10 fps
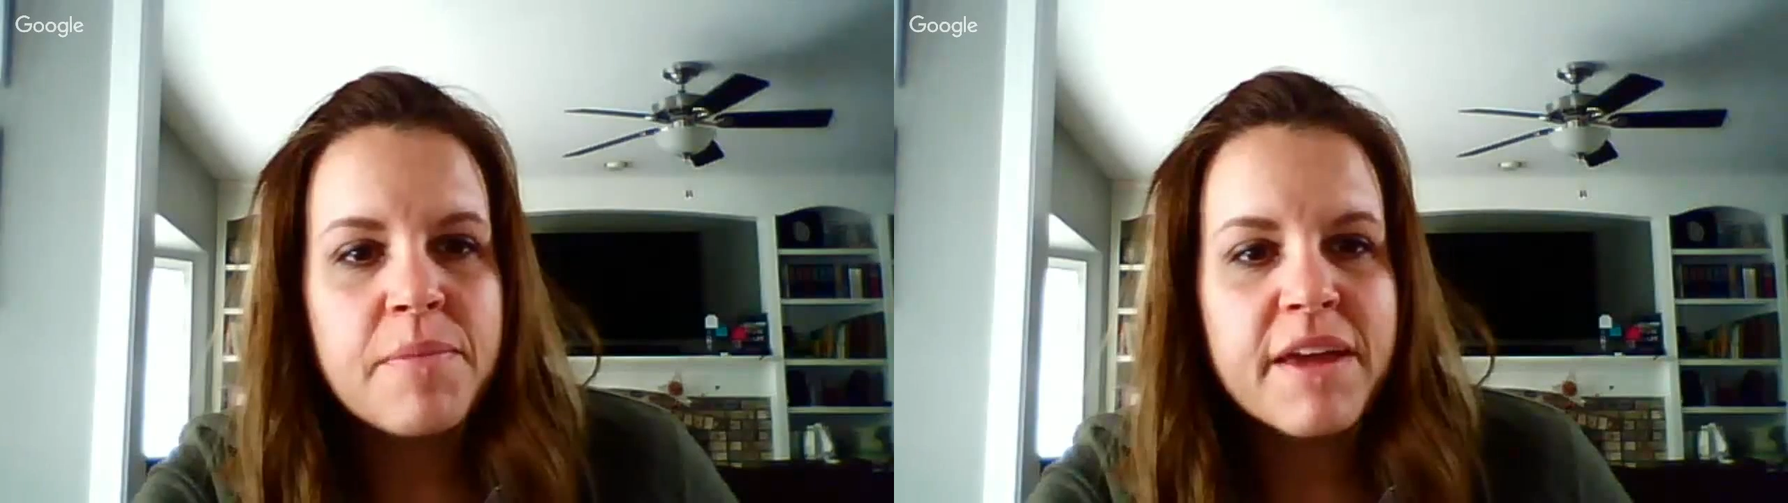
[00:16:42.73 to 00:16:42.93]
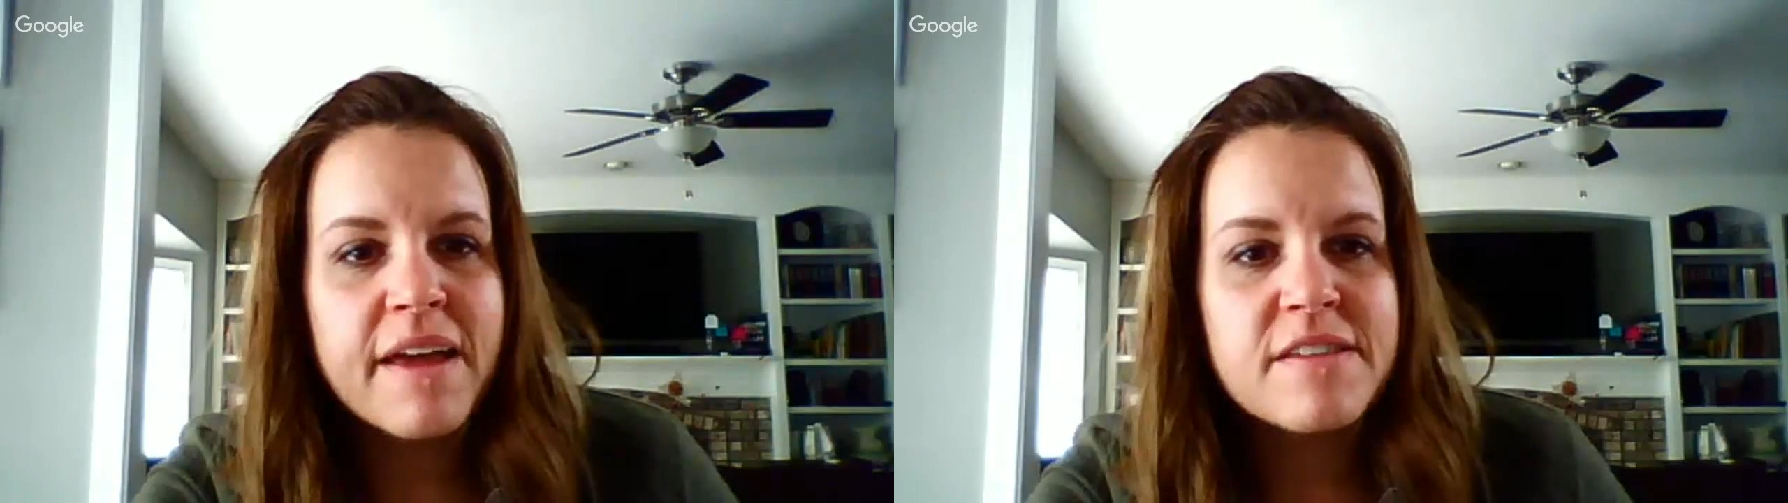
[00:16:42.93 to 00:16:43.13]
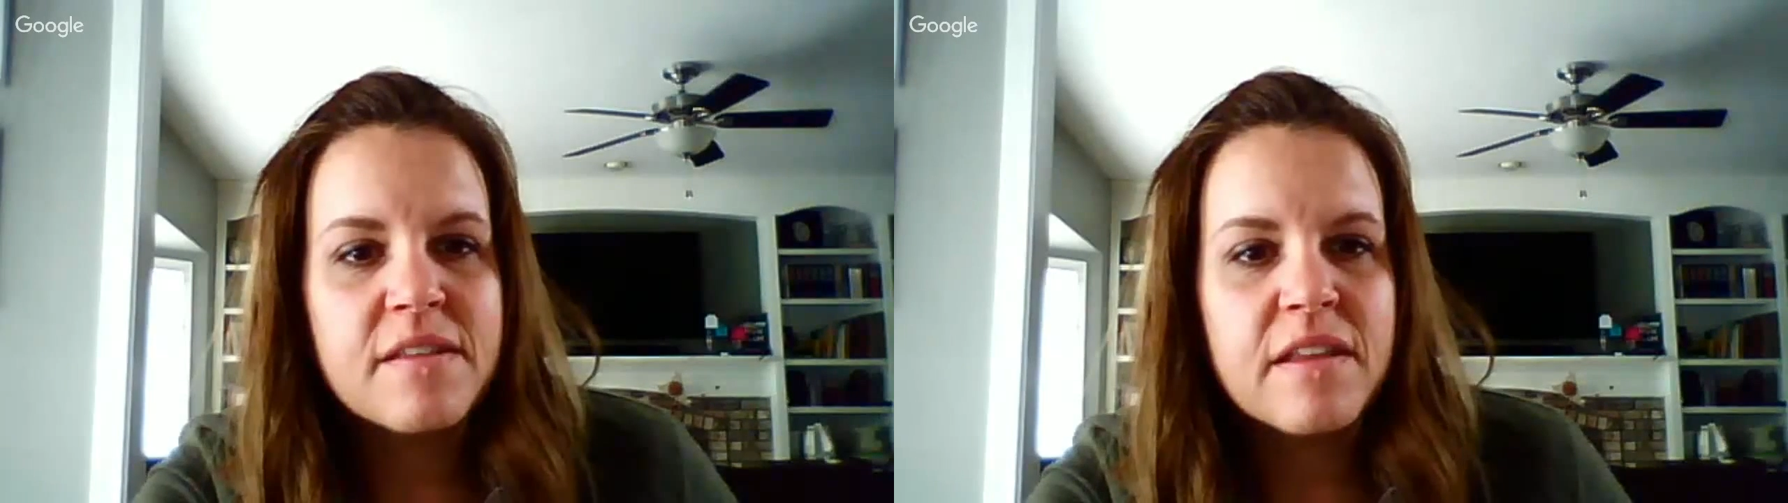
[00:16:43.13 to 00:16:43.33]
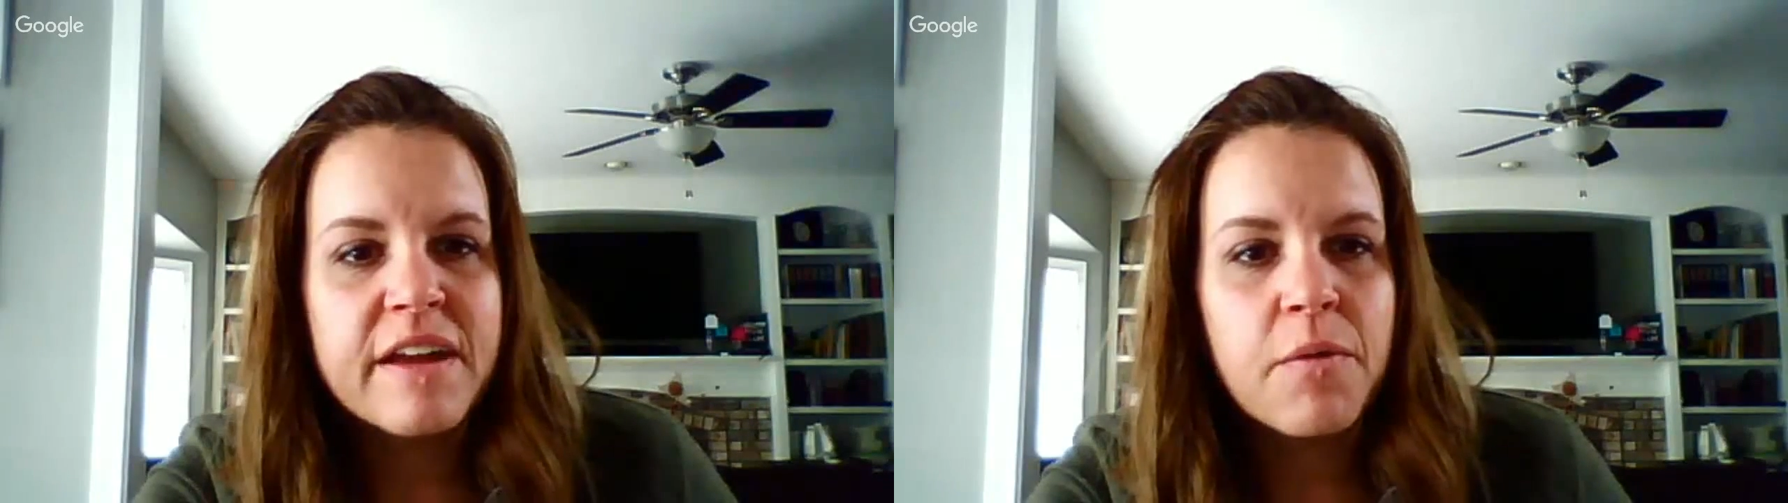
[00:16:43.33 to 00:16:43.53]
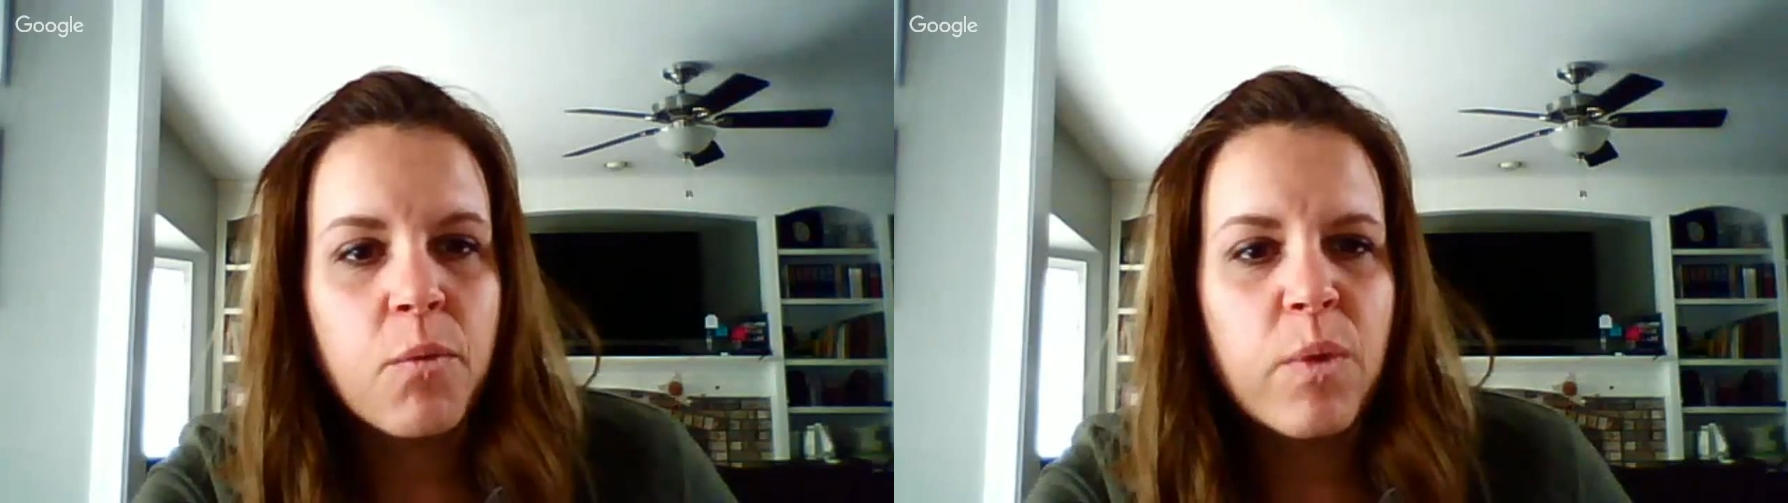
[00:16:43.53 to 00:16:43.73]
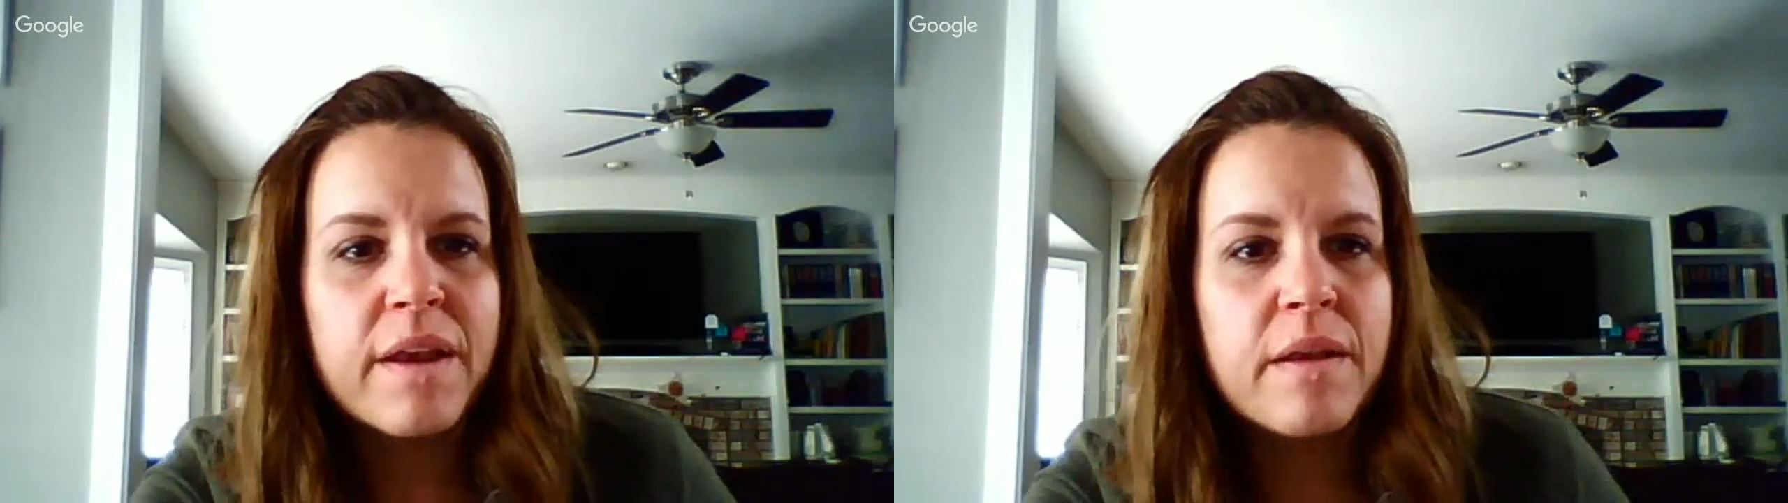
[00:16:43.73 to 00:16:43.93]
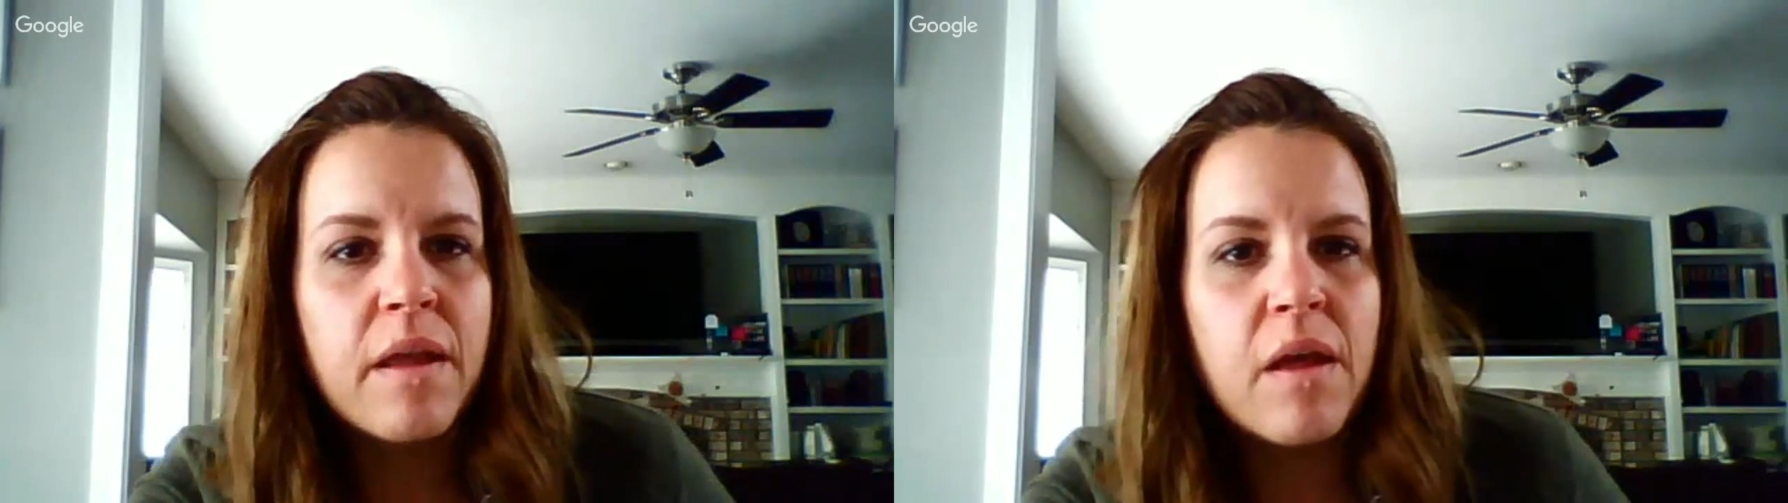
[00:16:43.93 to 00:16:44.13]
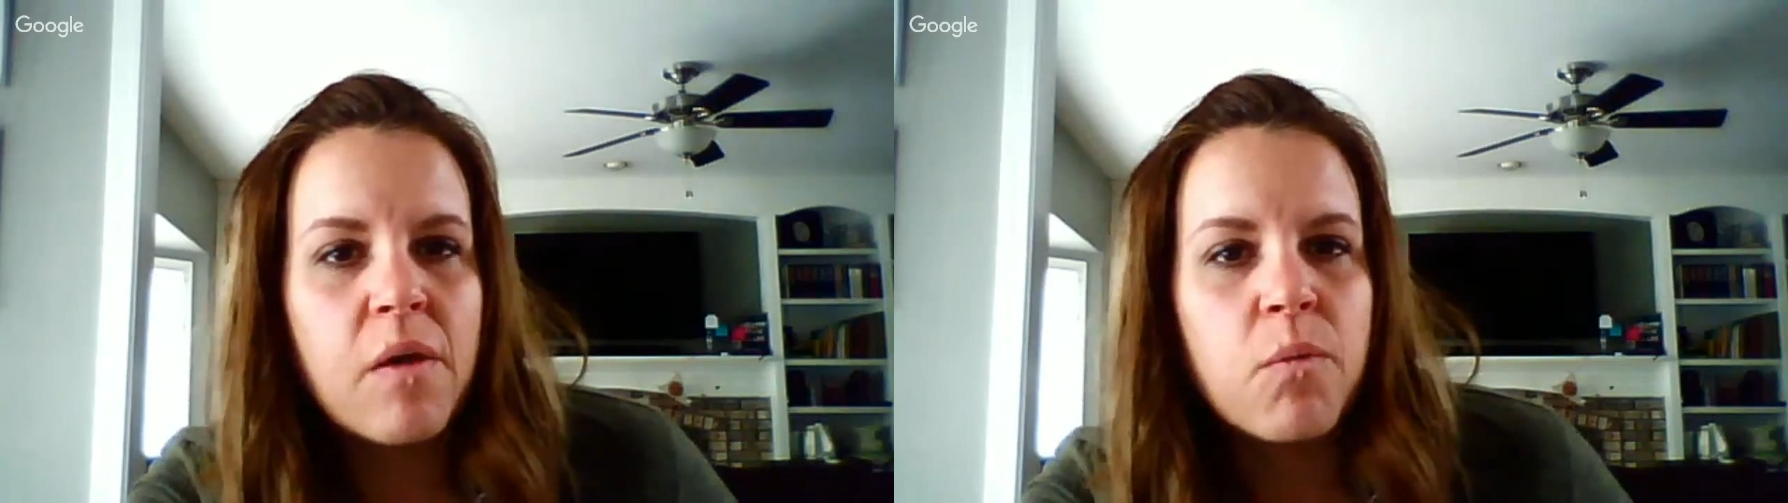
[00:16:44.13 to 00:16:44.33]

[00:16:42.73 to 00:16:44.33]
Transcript: because look at when